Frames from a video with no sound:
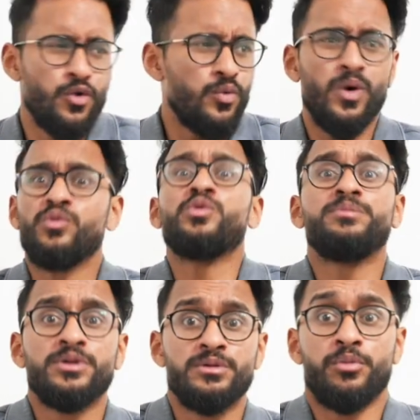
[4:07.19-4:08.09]
or what
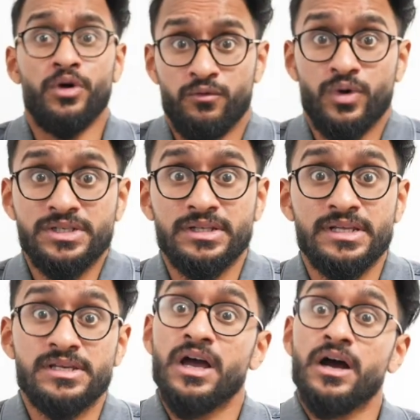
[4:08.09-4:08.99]
would be the point of watching
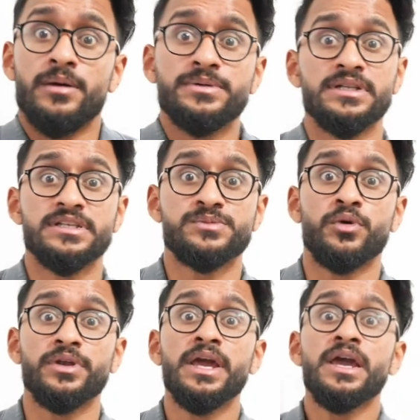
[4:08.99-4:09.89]
this up until this
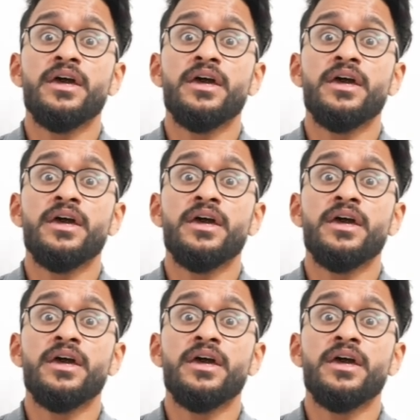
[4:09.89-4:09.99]
point,